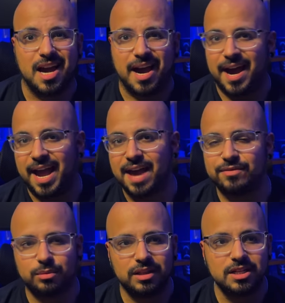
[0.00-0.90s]
I
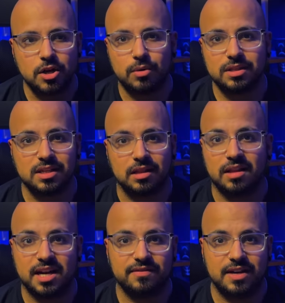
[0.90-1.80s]
haven't really noticed a
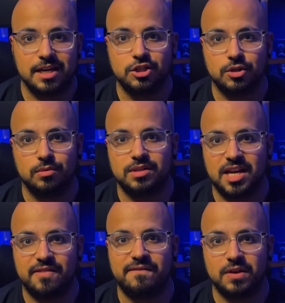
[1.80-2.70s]
lot of issues.
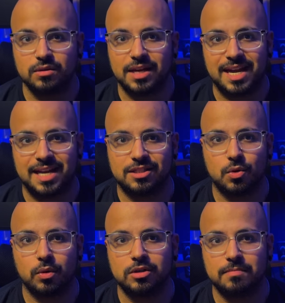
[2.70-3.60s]
It feels like it's
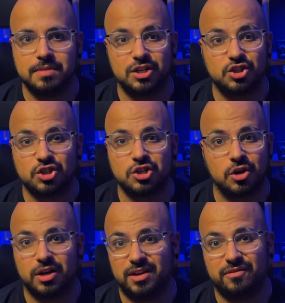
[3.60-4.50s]
going to be
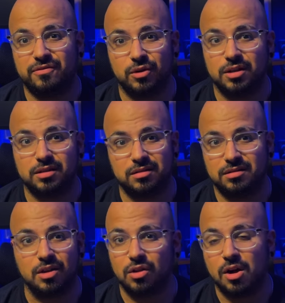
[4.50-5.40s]
sturdy for
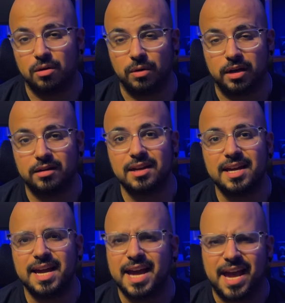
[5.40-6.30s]
the long run.
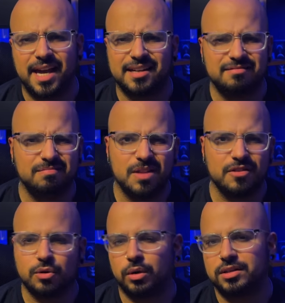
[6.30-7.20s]
And of
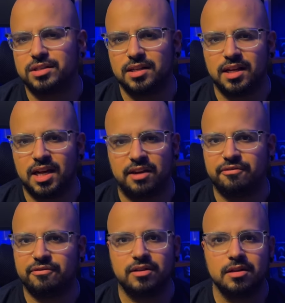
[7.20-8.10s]
course,
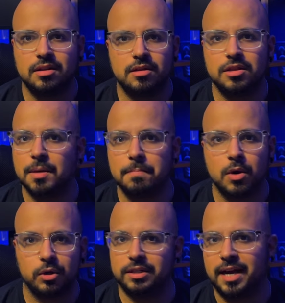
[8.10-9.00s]
if the
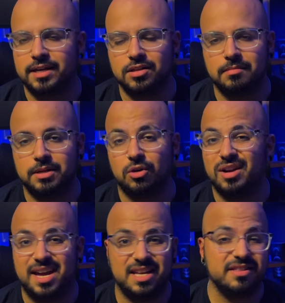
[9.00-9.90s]
motor dies on me or
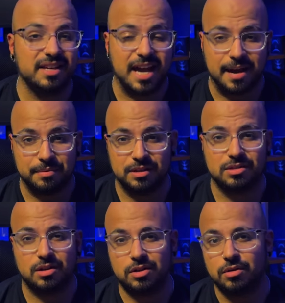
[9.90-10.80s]
anything
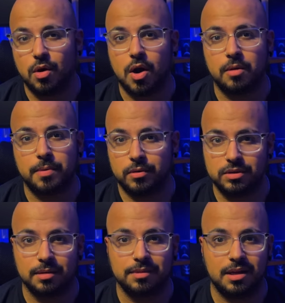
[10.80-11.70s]
happens, you know I'll post
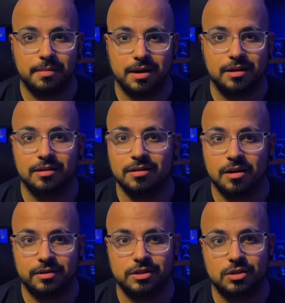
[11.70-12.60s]
something about it
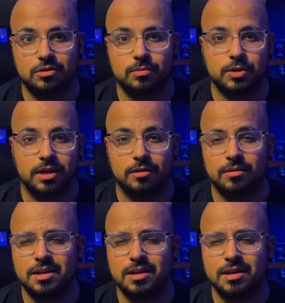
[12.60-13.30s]
on this YouTube channel.